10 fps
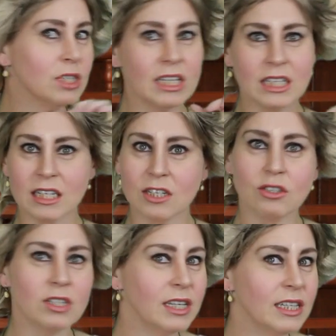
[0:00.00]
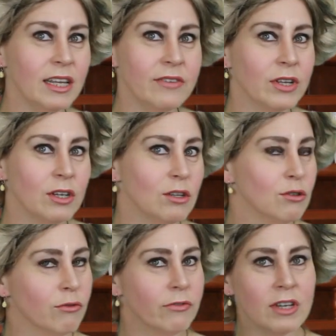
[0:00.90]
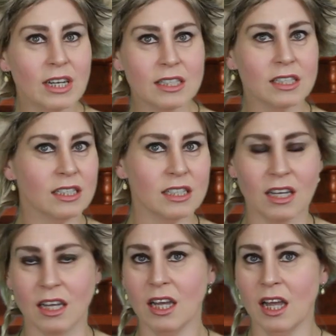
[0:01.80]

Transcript: It is not even a novel. It is a